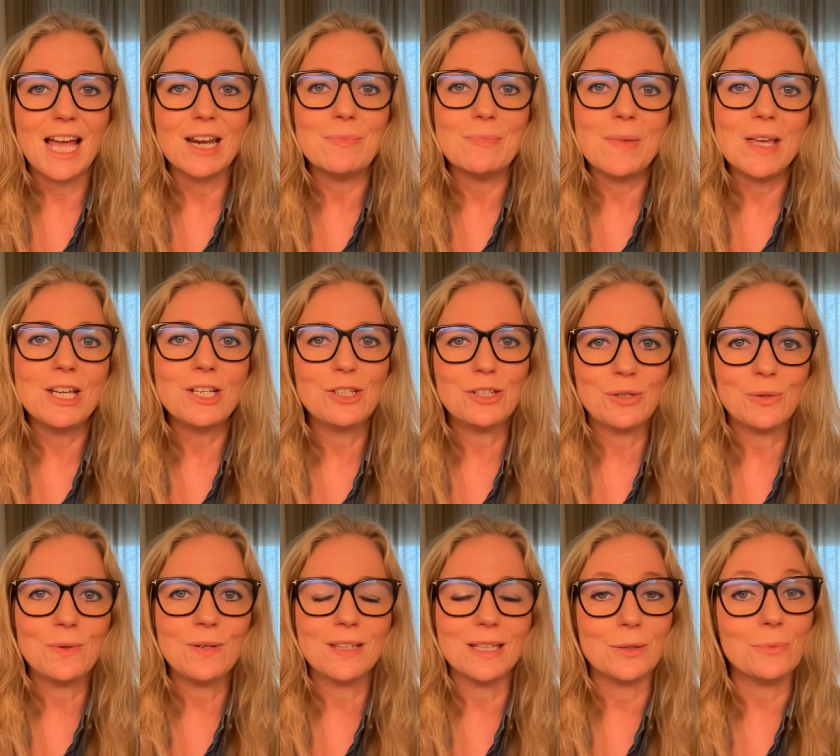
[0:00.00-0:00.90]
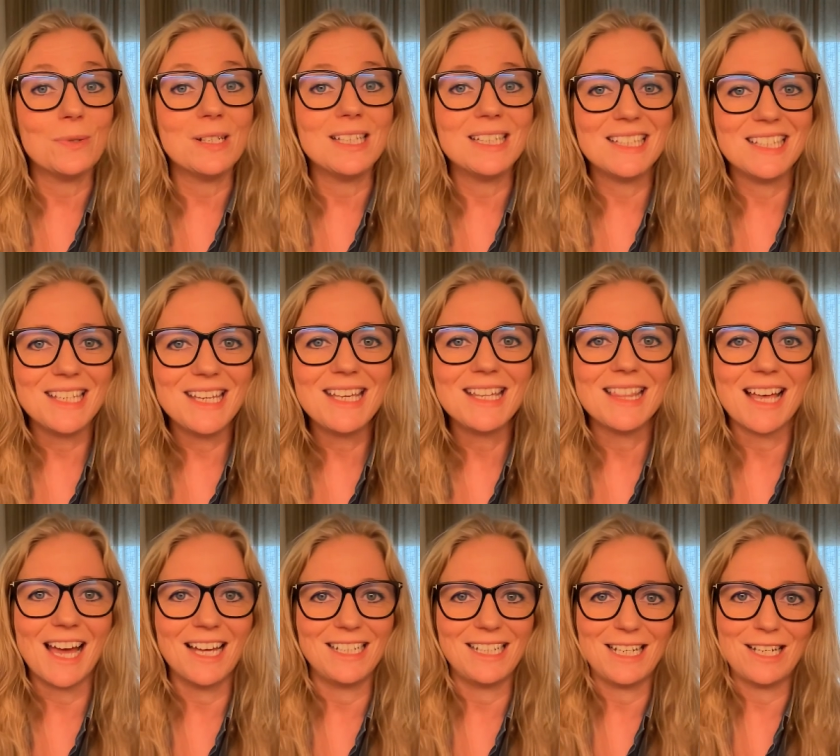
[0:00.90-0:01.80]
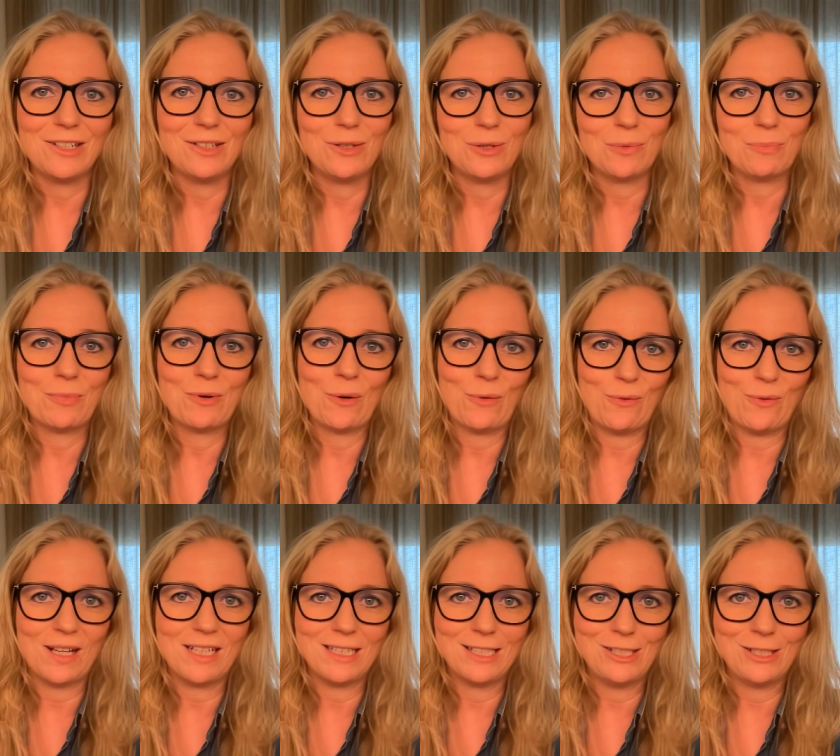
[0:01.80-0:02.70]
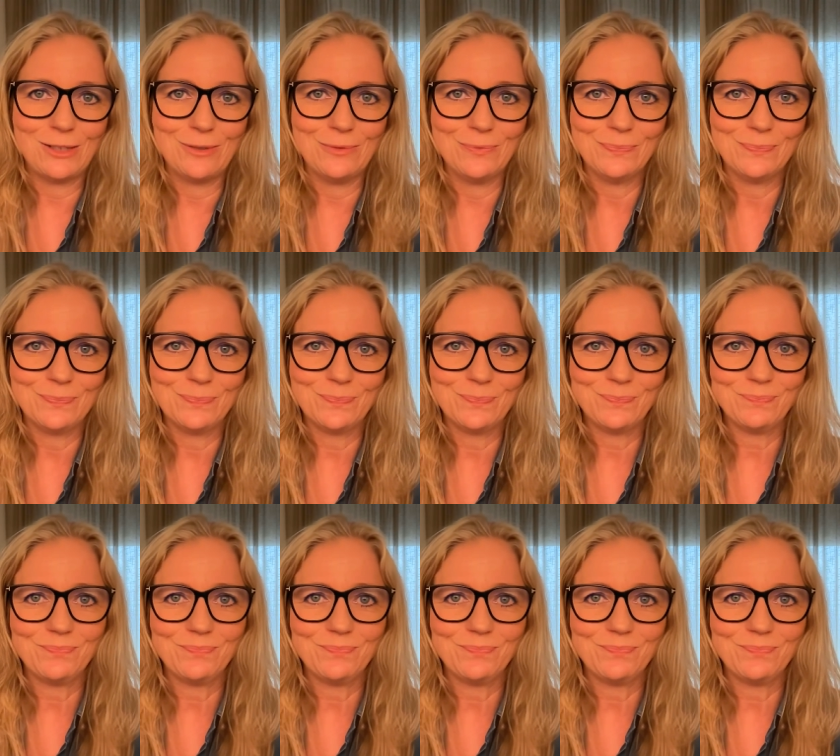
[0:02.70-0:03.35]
And make sure that we see that in your profile too.